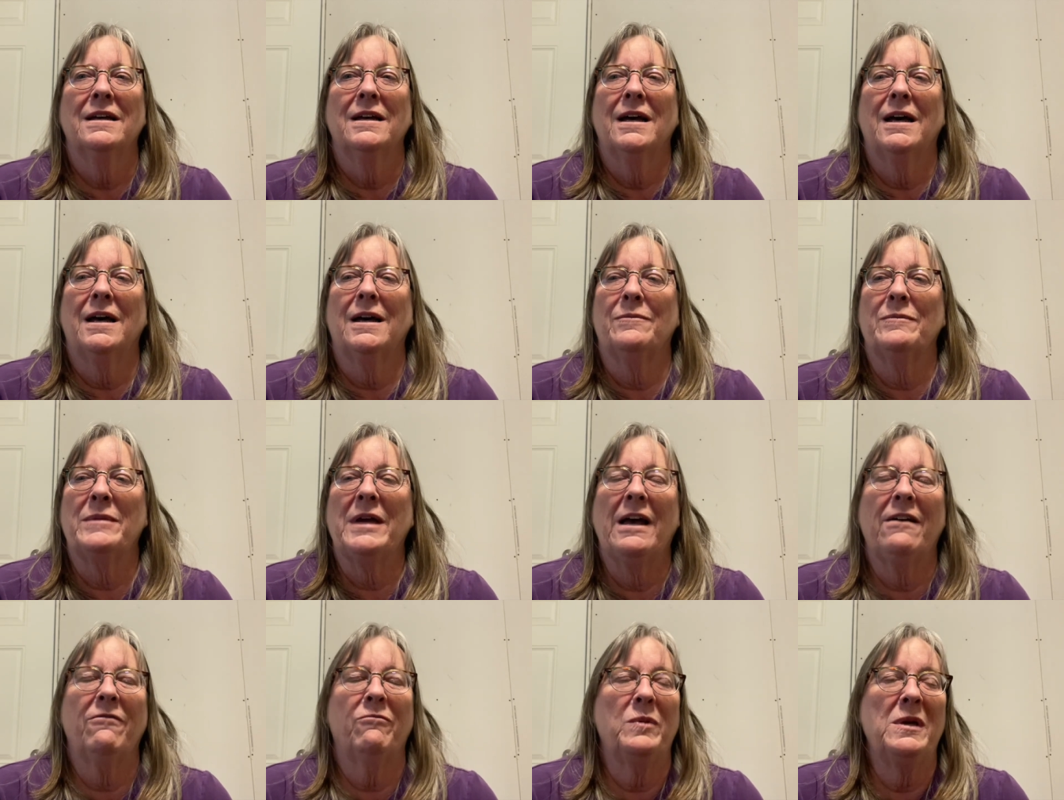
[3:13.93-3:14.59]
um,
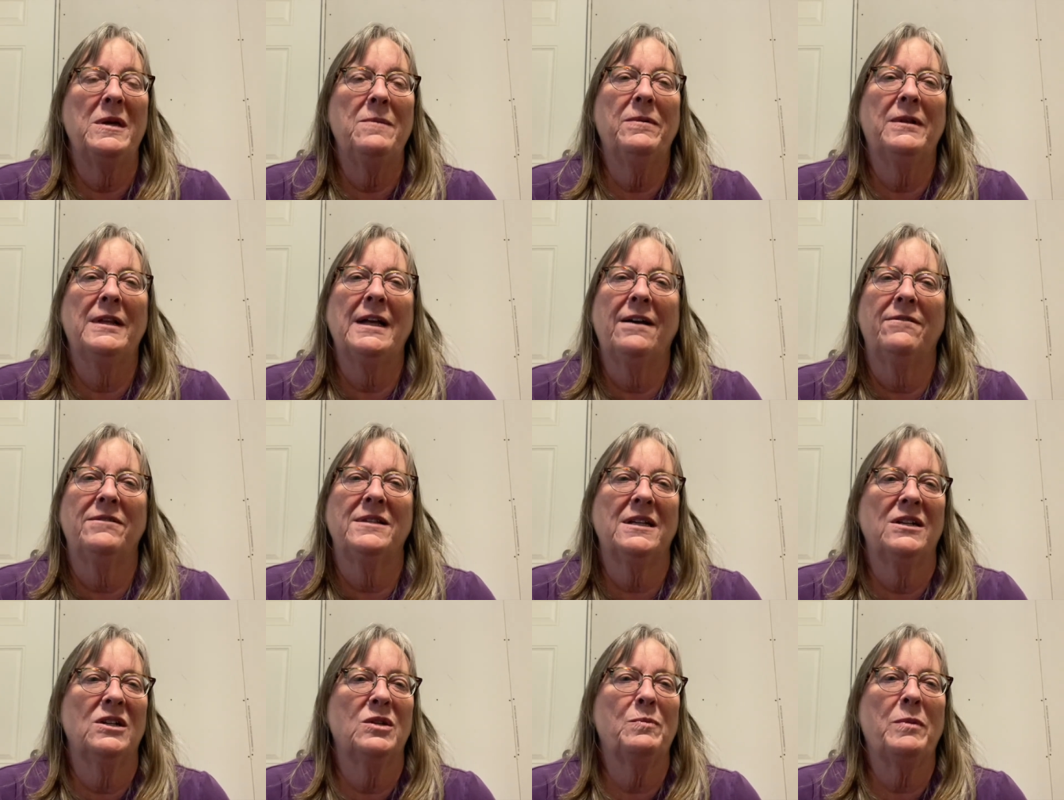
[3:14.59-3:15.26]
have people have
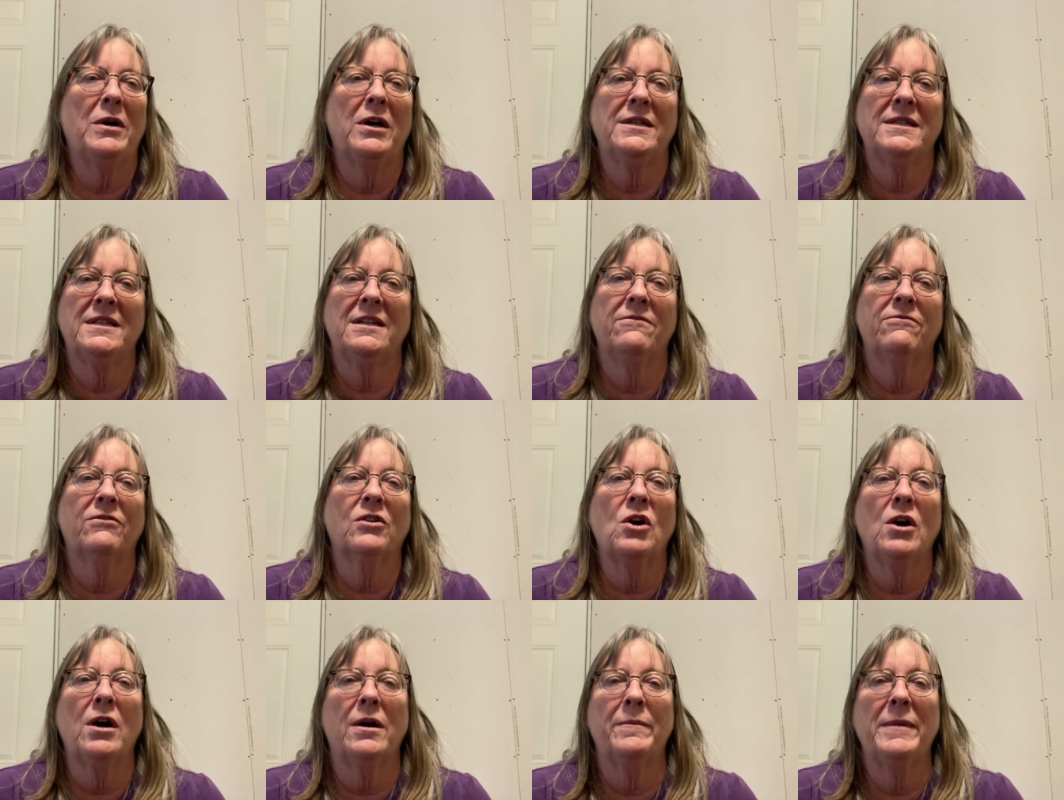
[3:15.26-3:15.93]
such positive
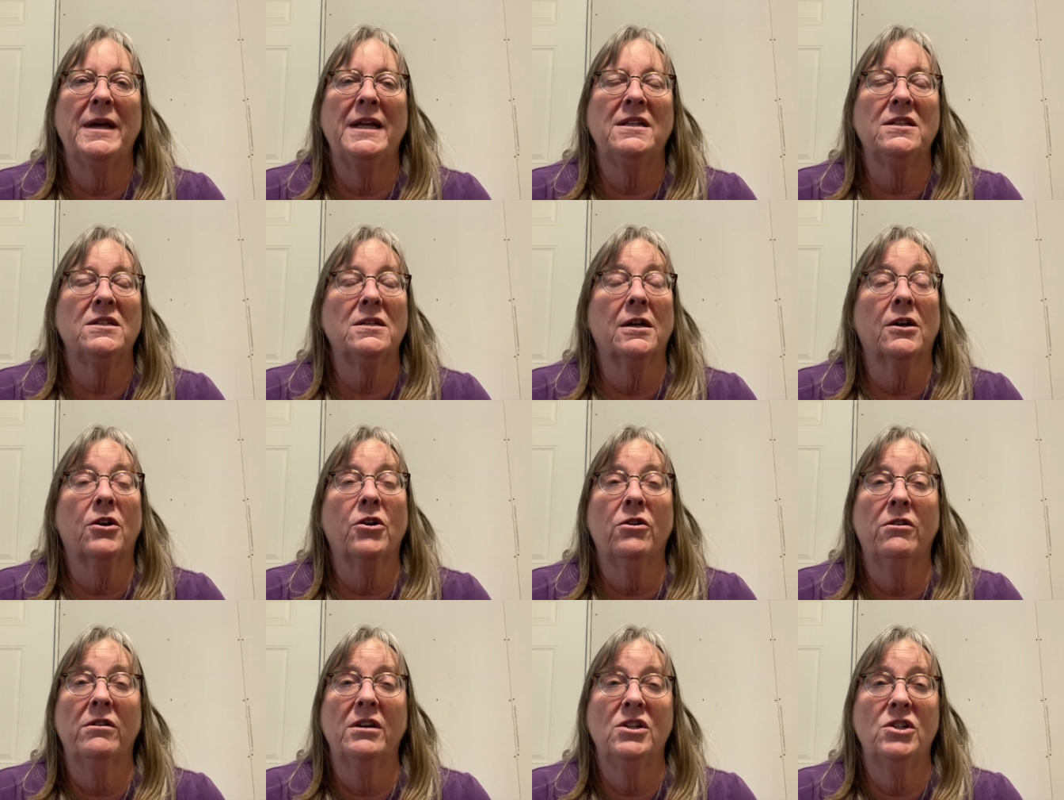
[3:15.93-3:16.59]
comments,
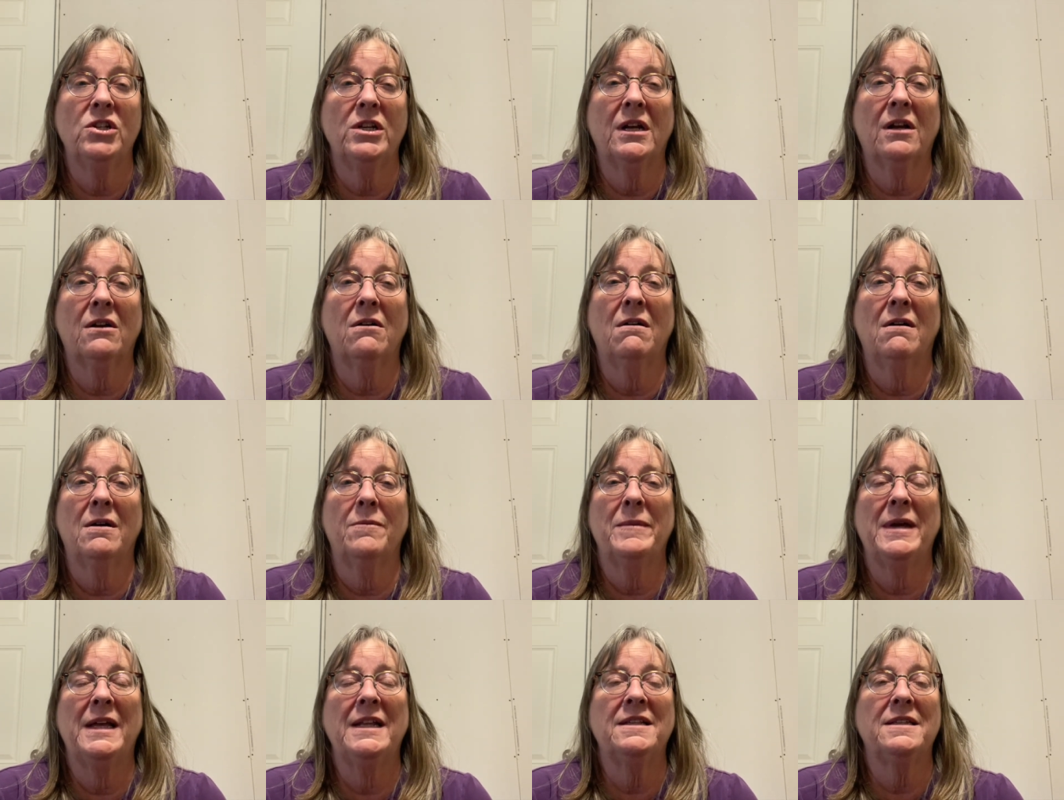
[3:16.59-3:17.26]
encouraging
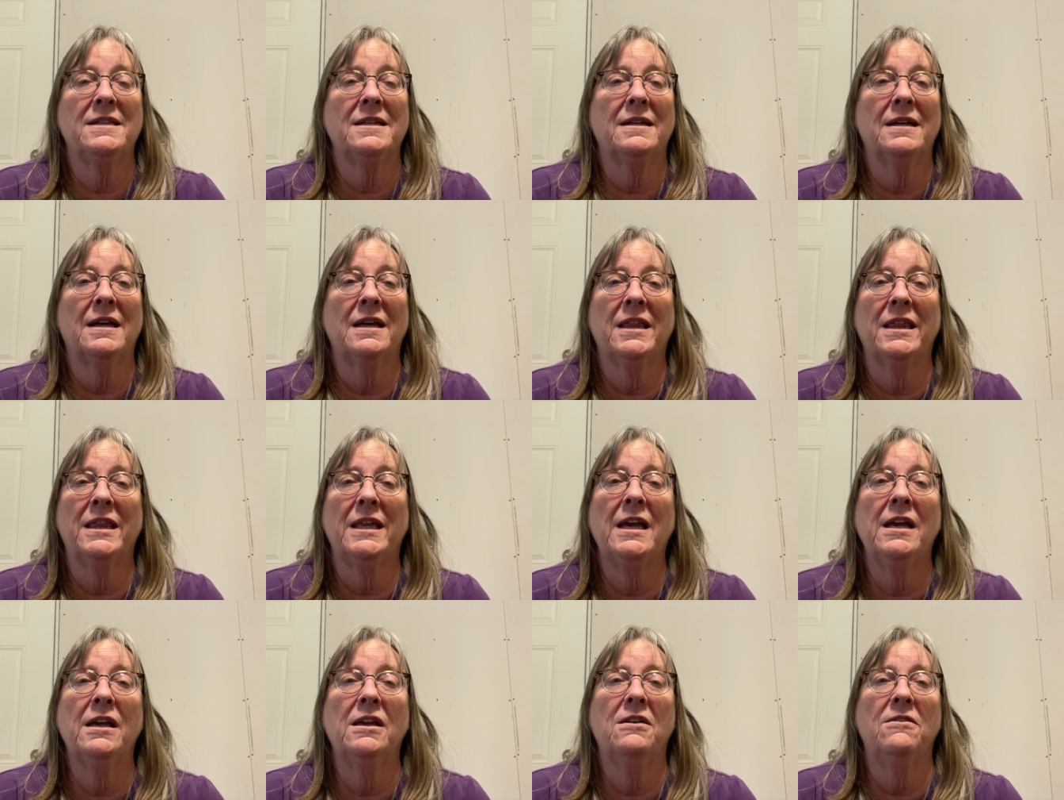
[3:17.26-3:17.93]
comments. And I
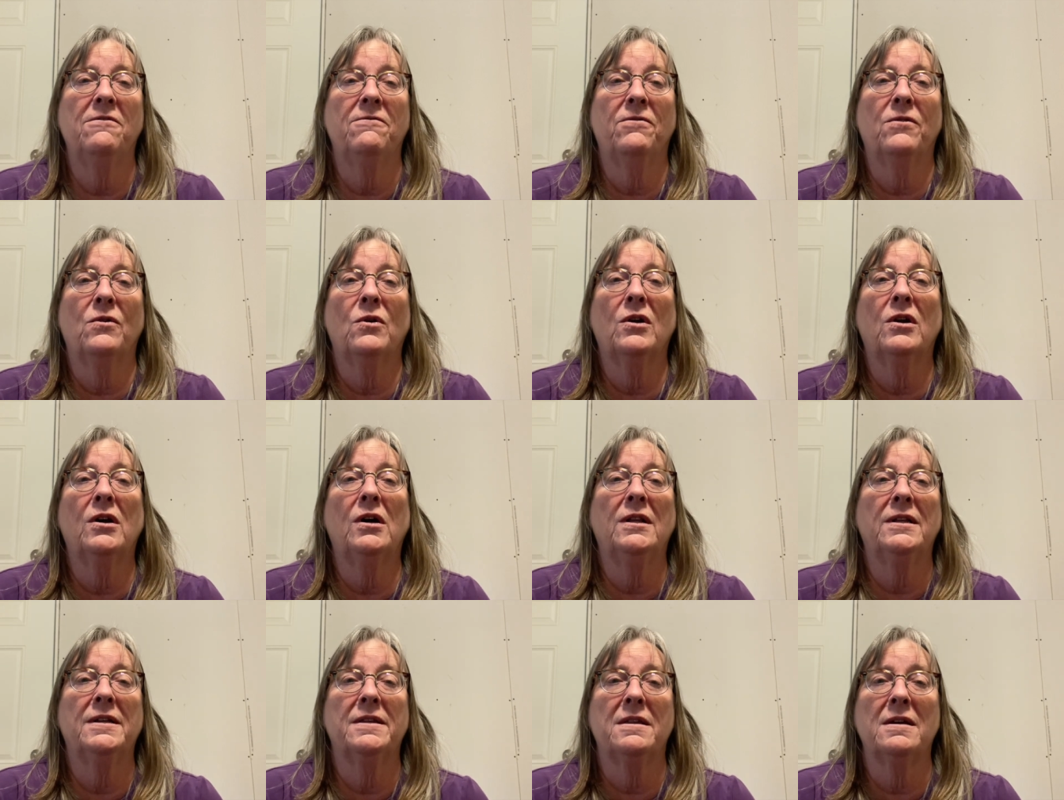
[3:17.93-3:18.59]
thank you for
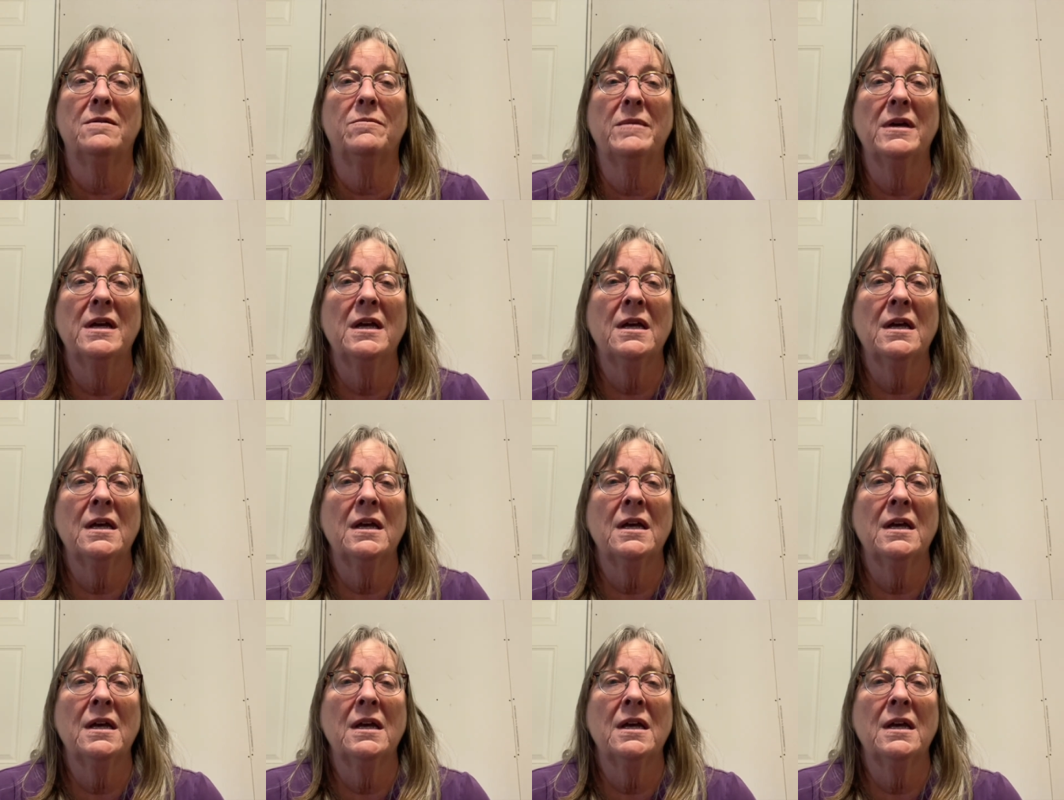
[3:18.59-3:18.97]
all of them.